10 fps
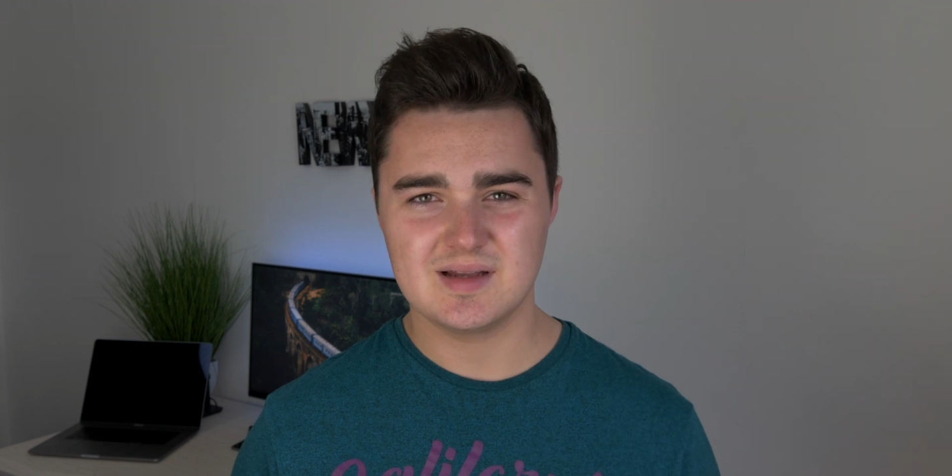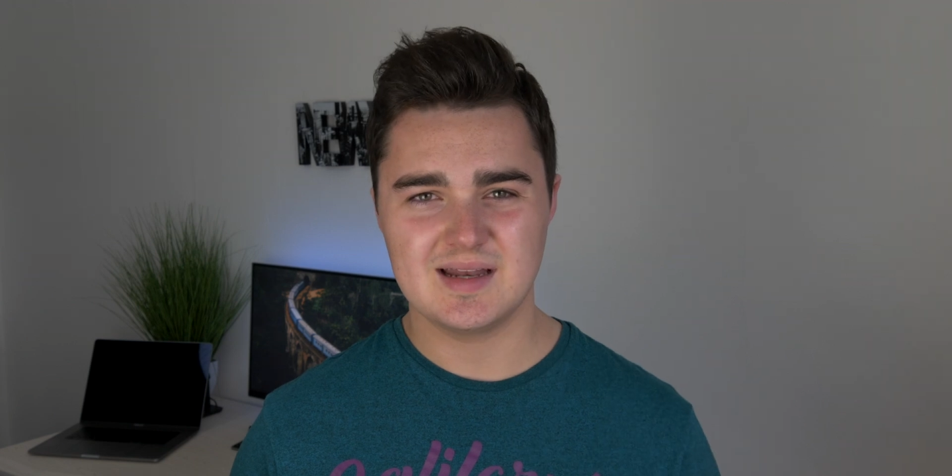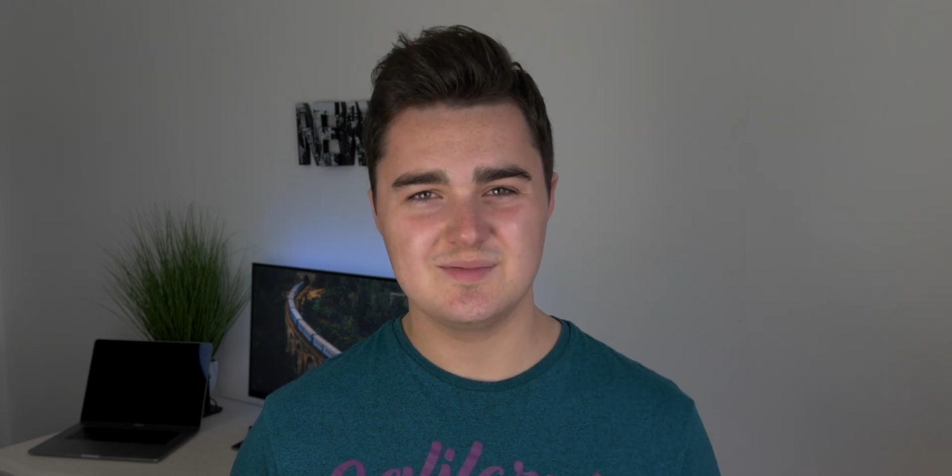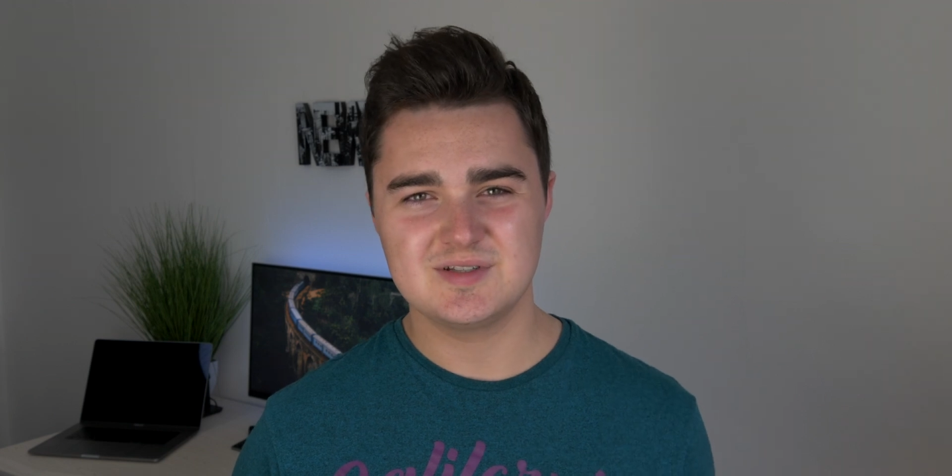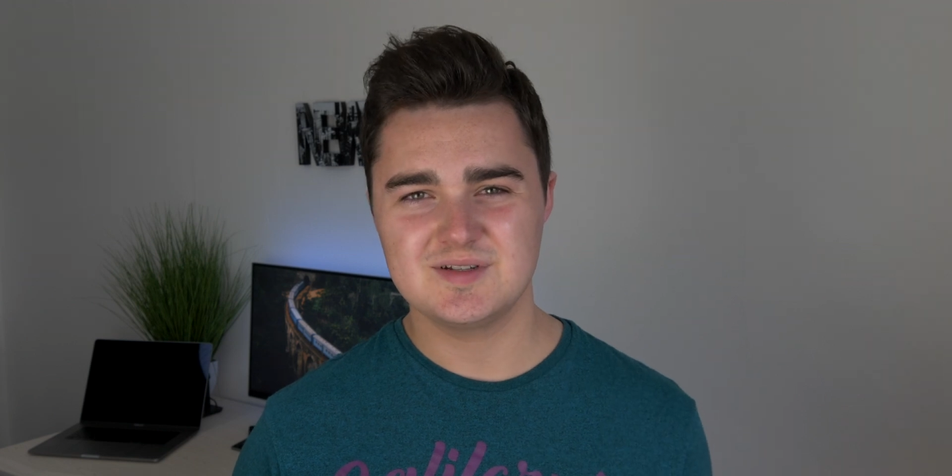
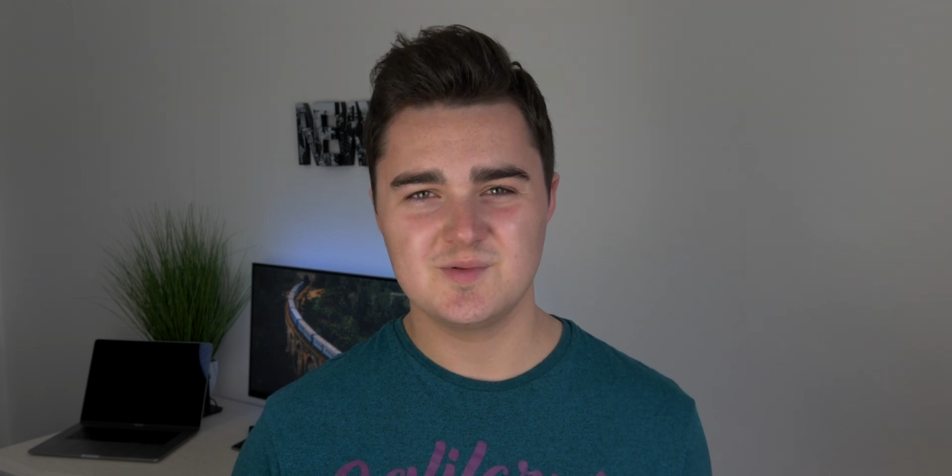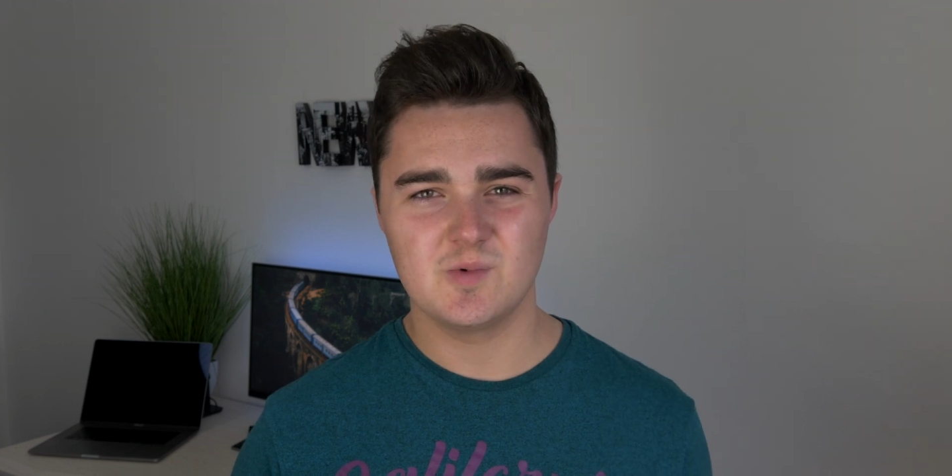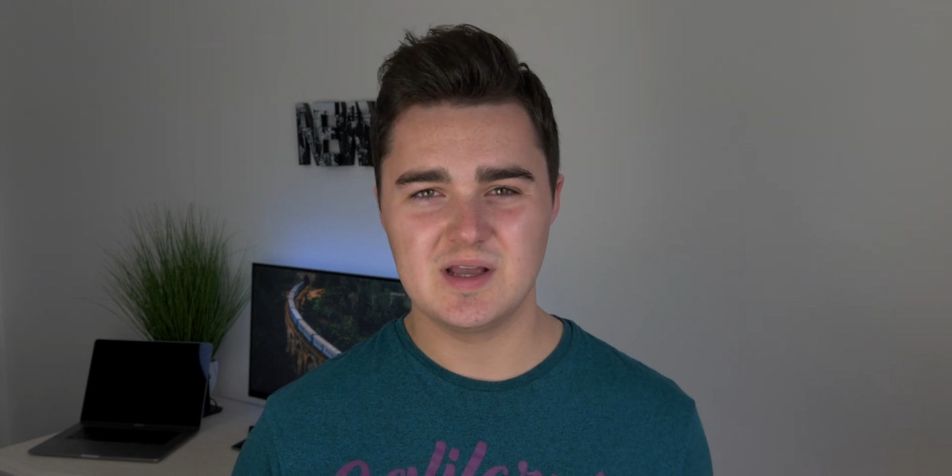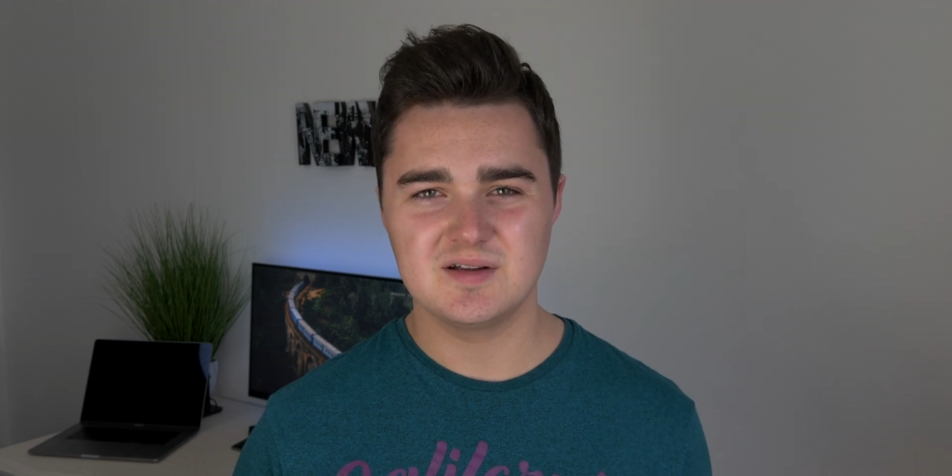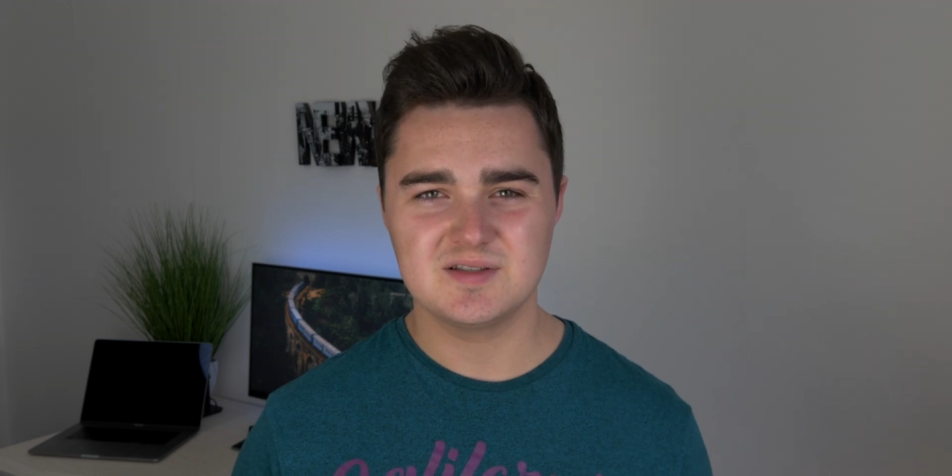and it was just
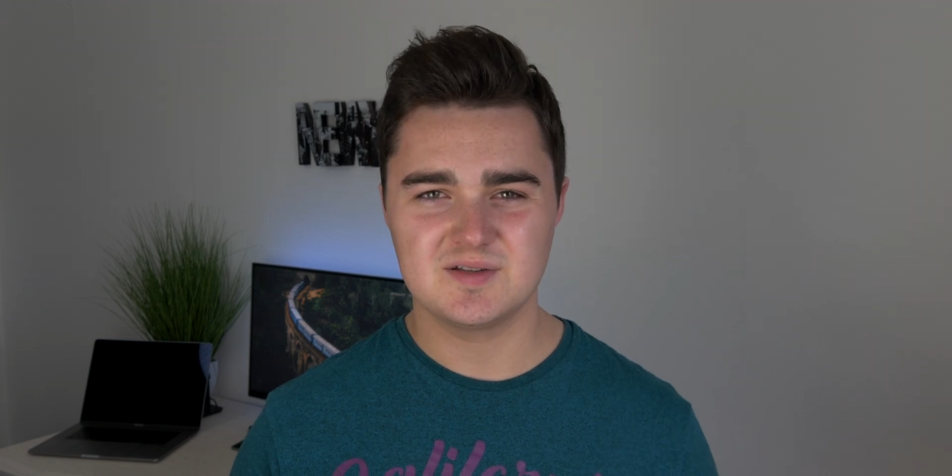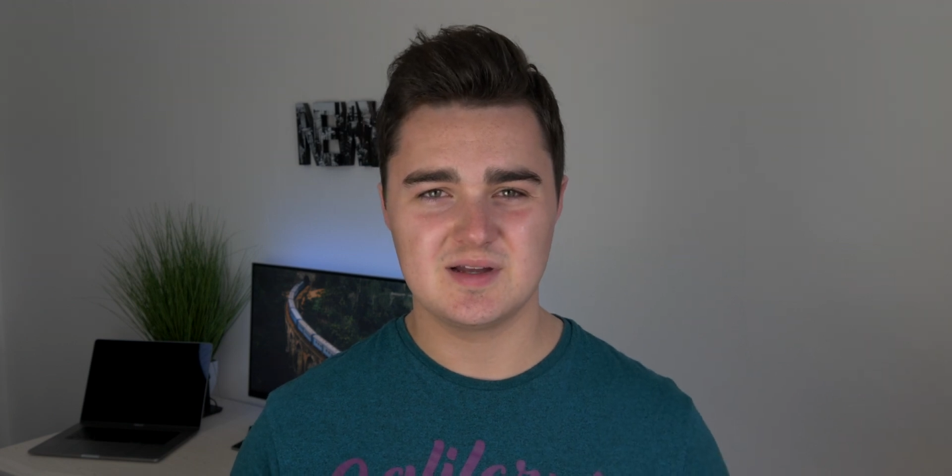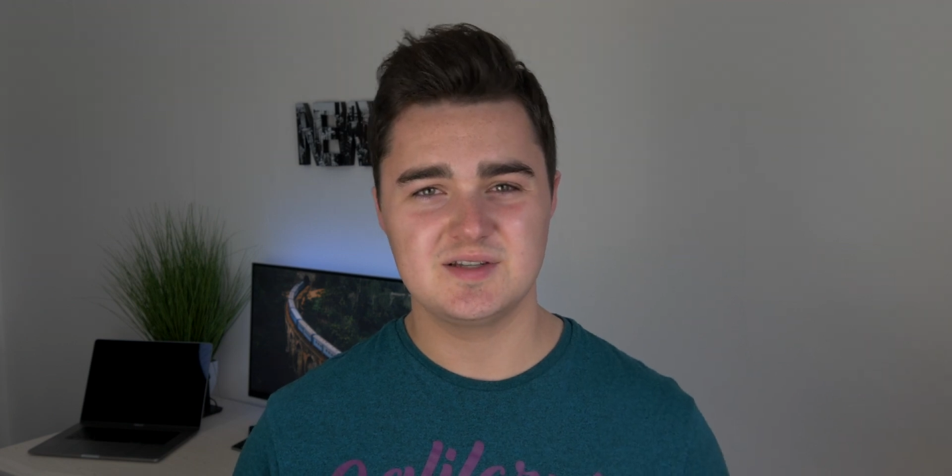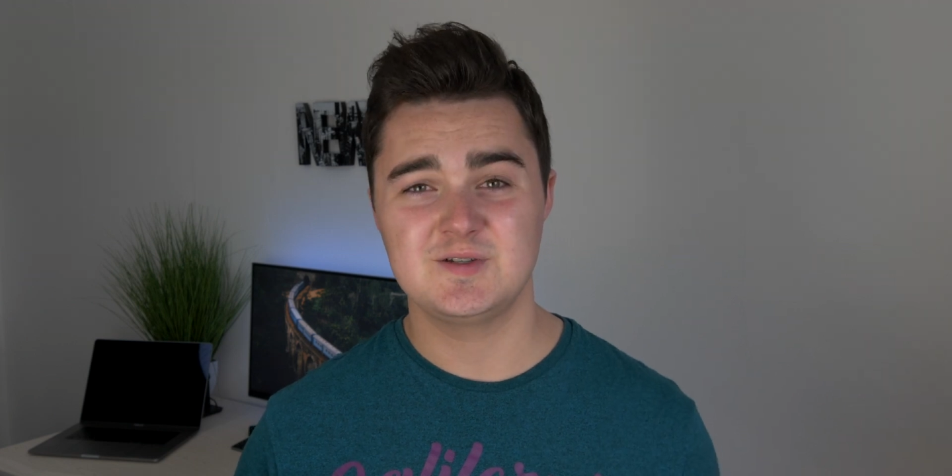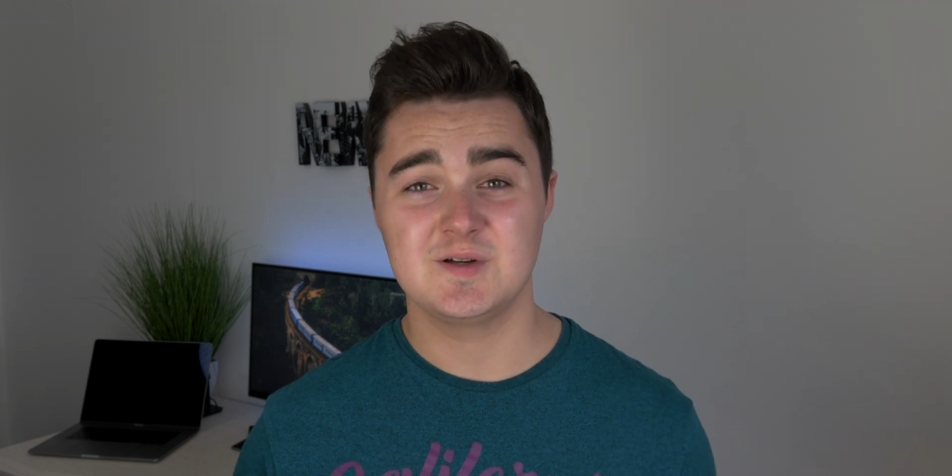weird, so I
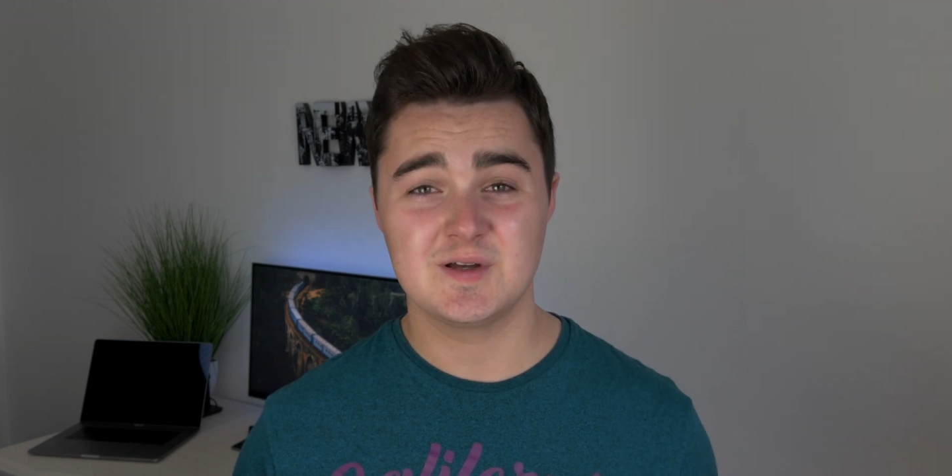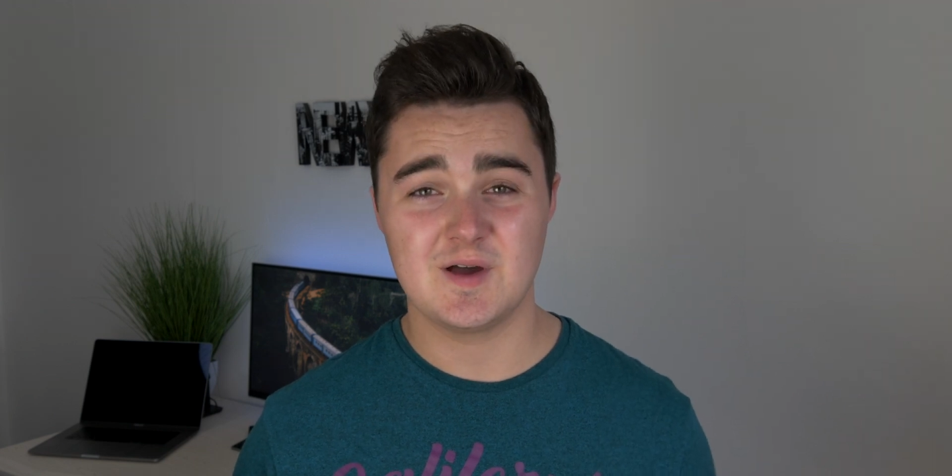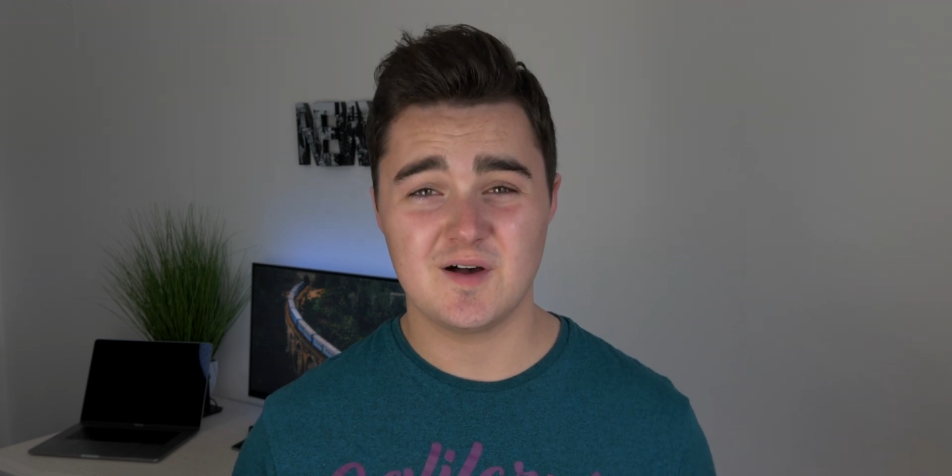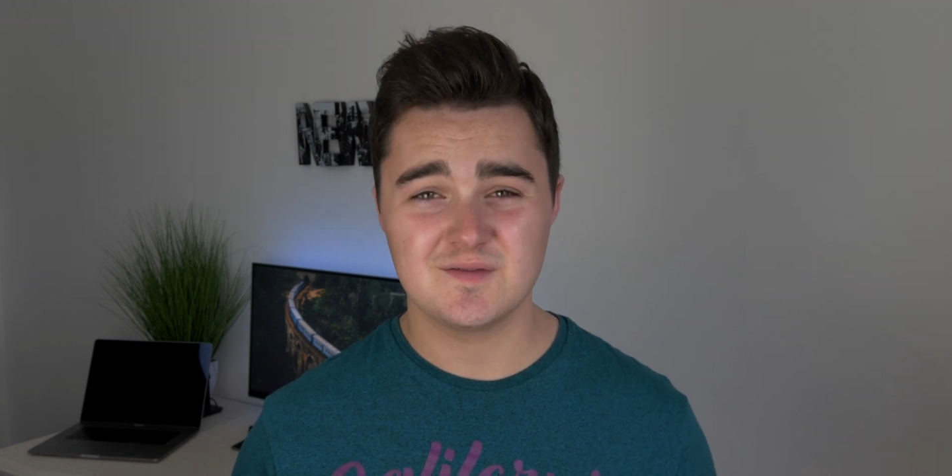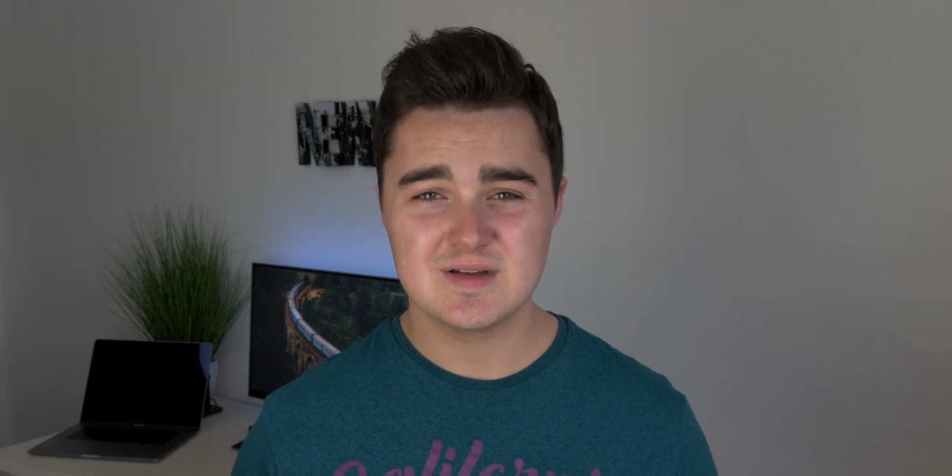just took it
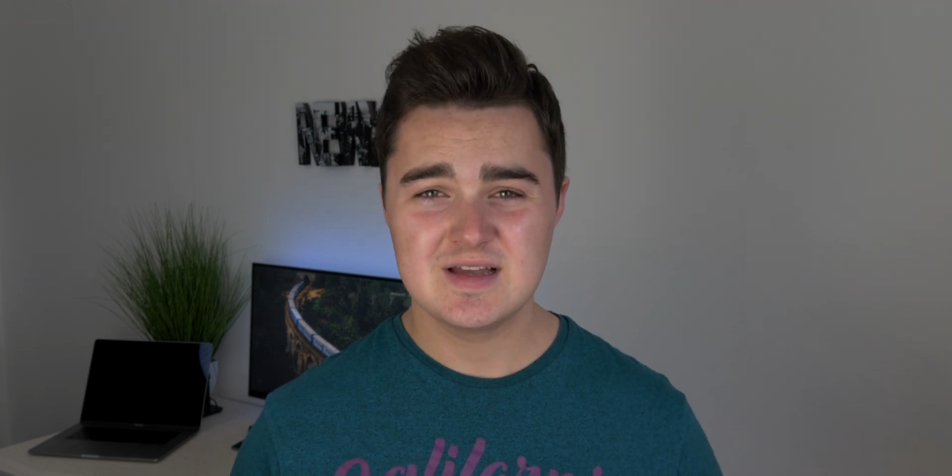off.